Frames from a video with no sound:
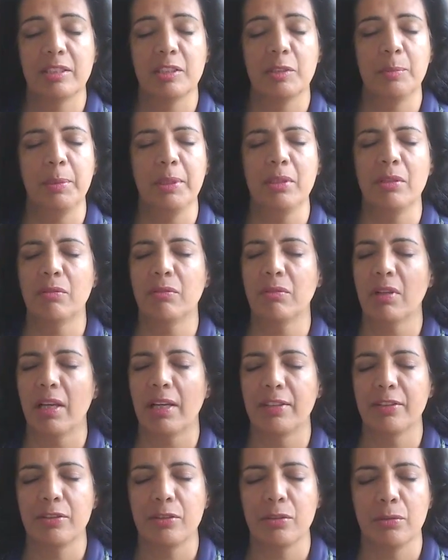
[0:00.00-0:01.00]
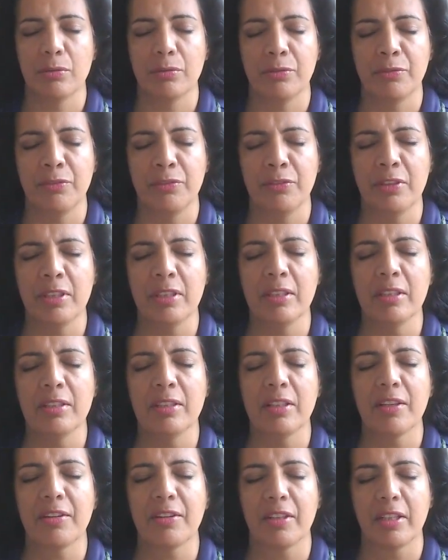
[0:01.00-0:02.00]
the speed of light, you feel
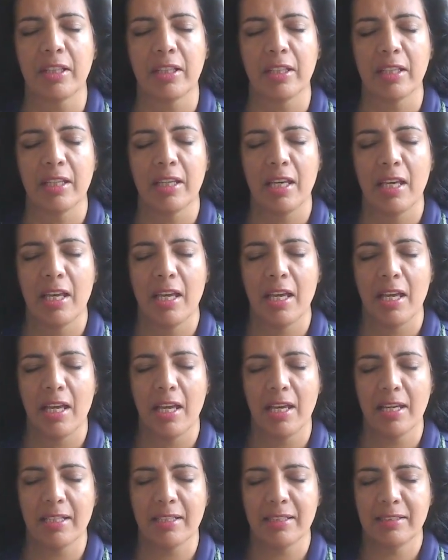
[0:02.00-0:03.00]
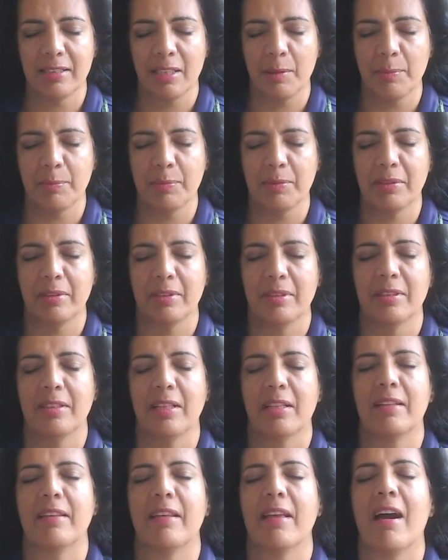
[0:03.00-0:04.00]
nothing except
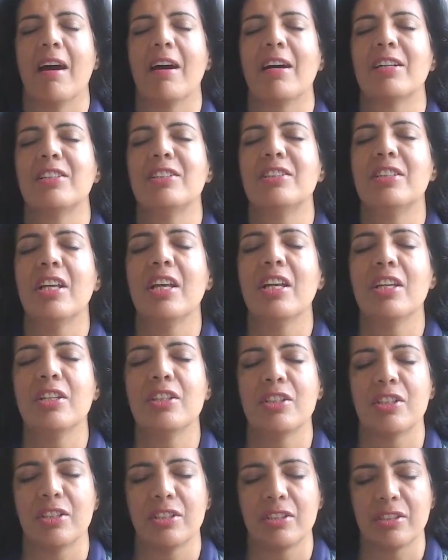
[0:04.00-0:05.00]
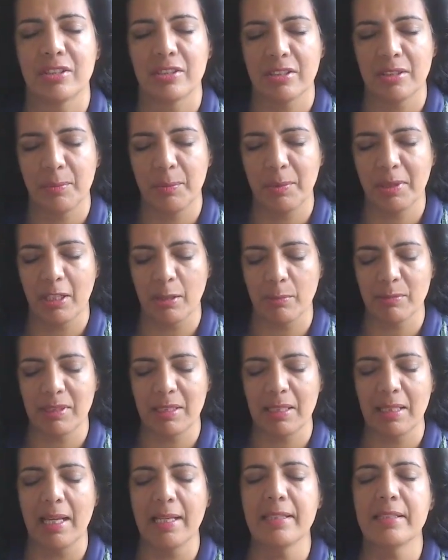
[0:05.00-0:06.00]
that there are changes, it becomes
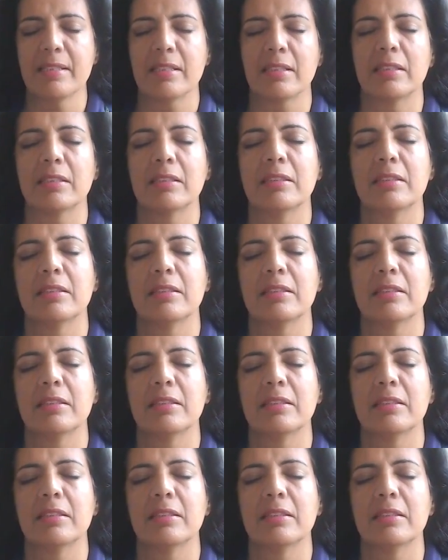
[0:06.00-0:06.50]
lighter